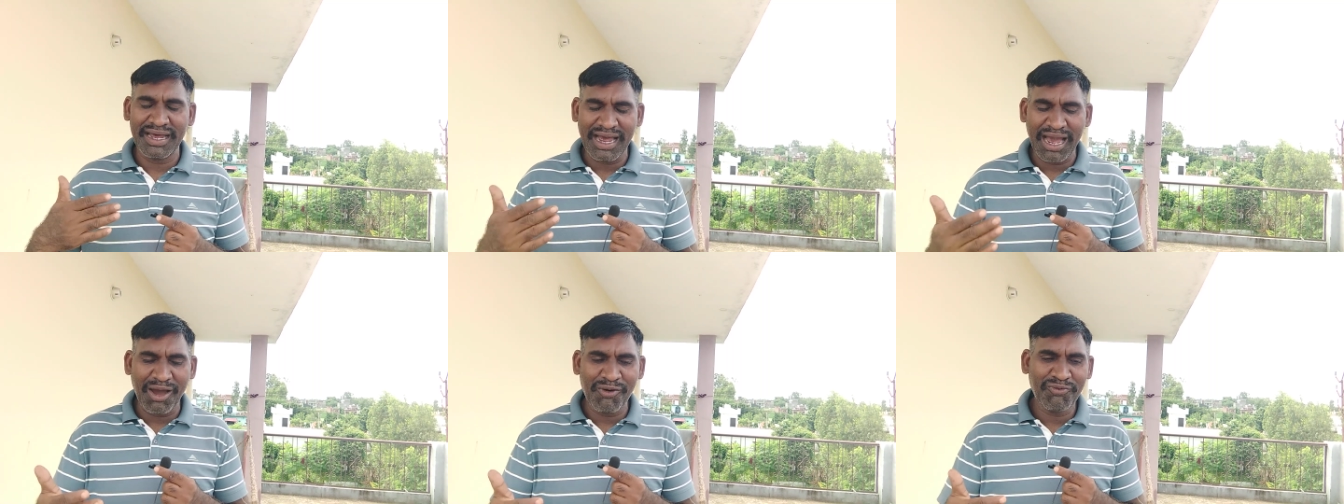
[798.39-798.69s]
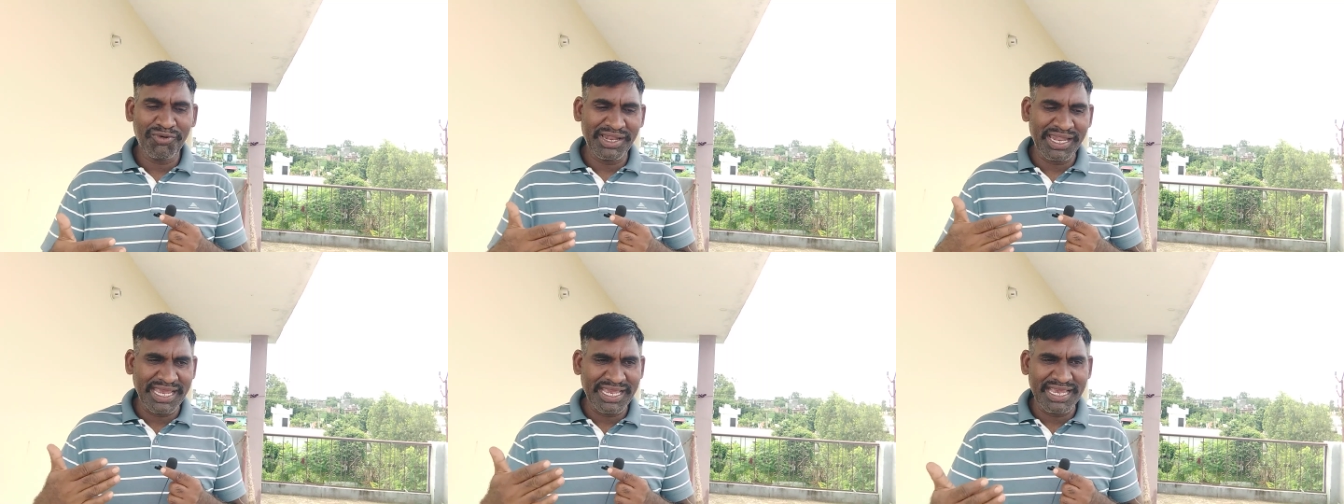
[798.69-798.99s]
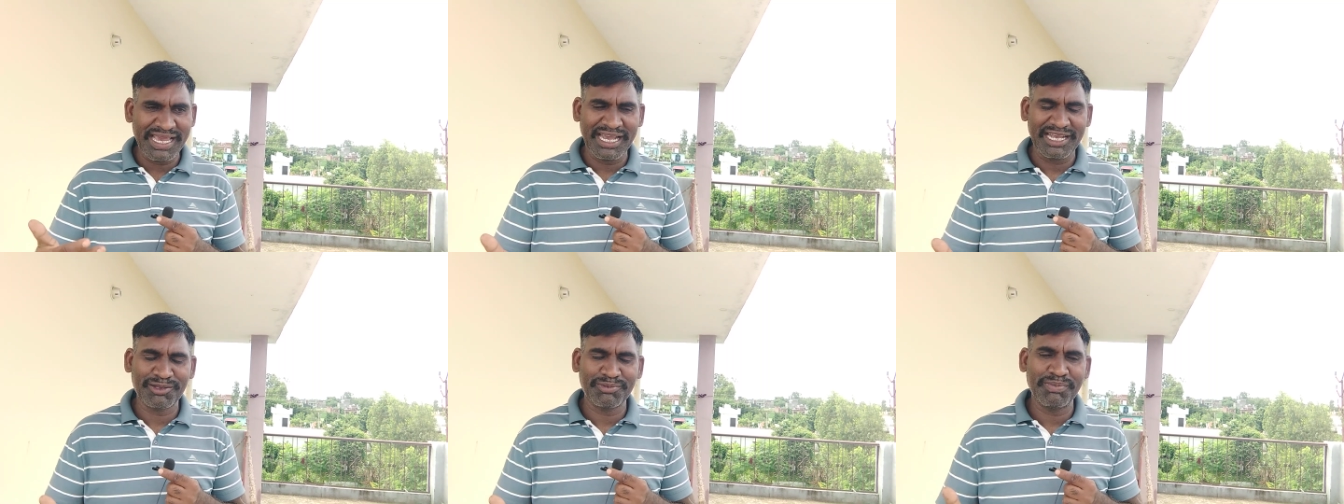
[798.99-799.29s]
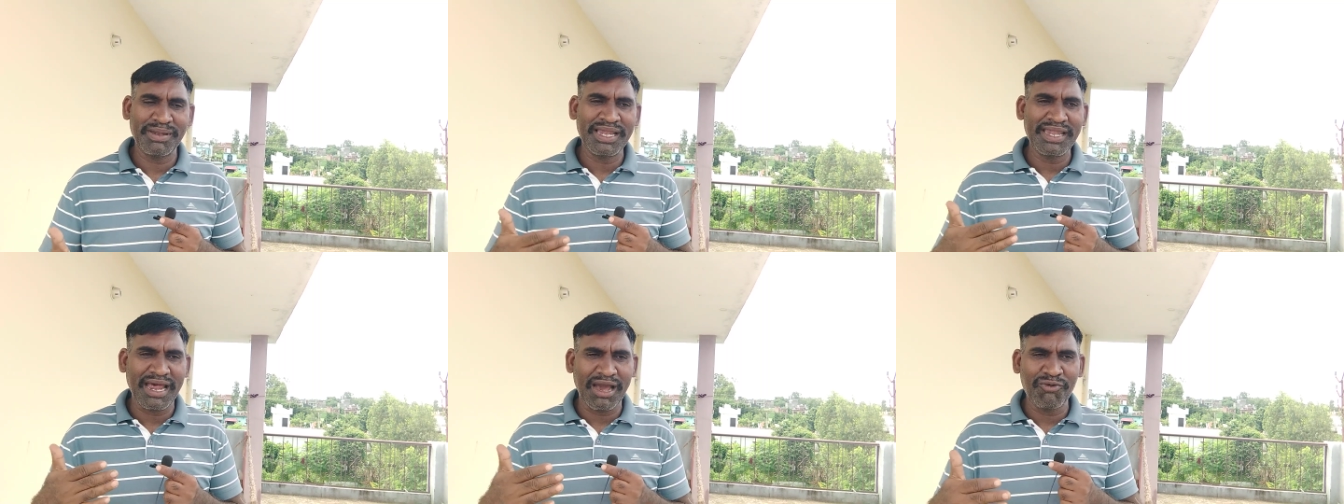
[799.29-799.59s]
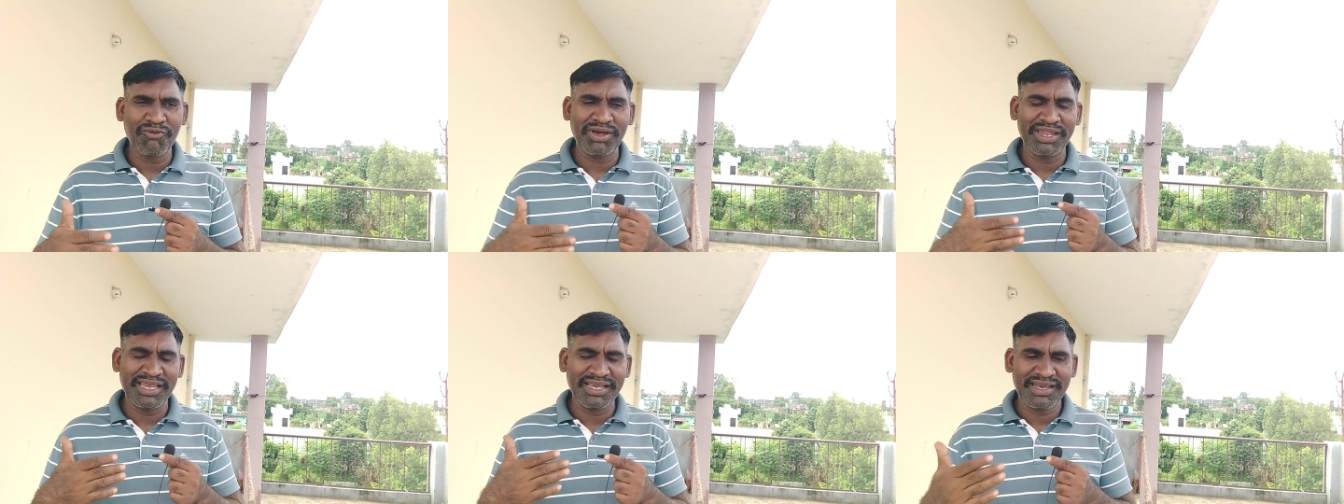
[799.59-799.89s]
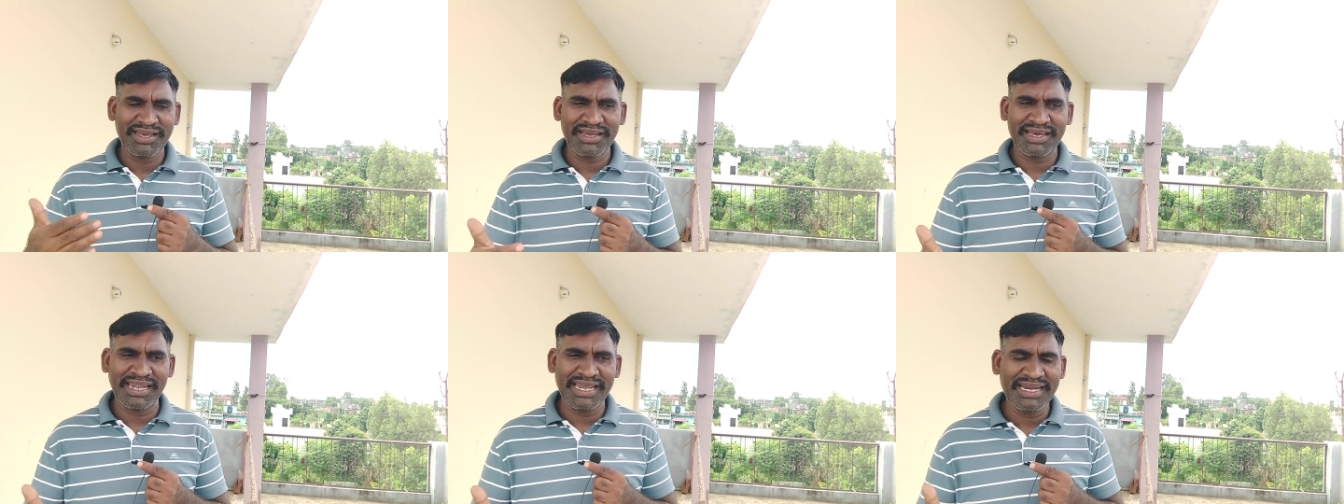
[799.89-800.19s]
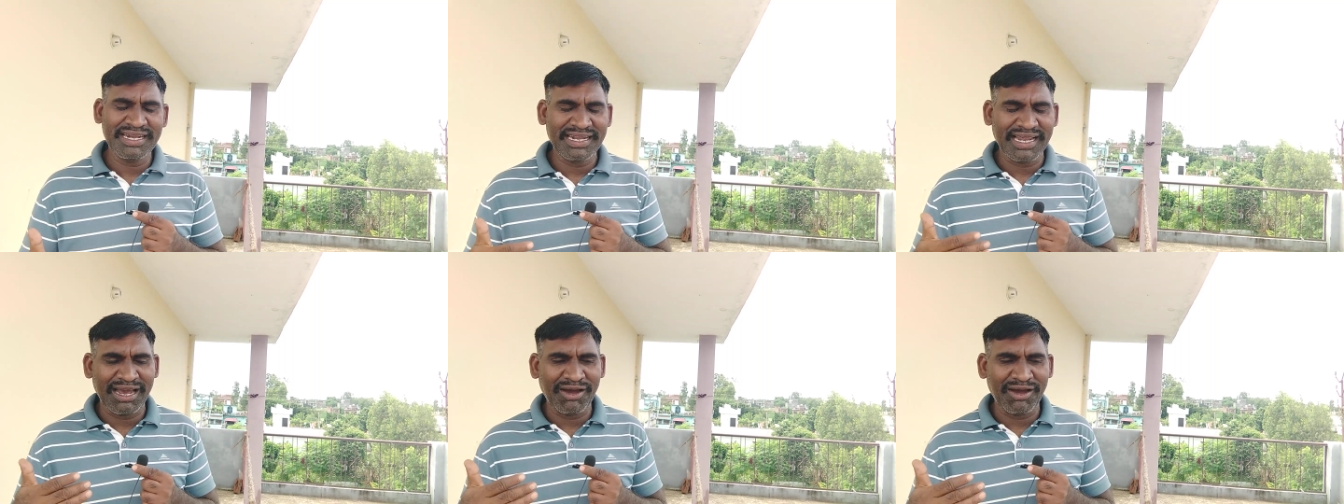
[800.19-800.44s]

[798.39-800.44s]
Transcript: how can I explain, how can I connect,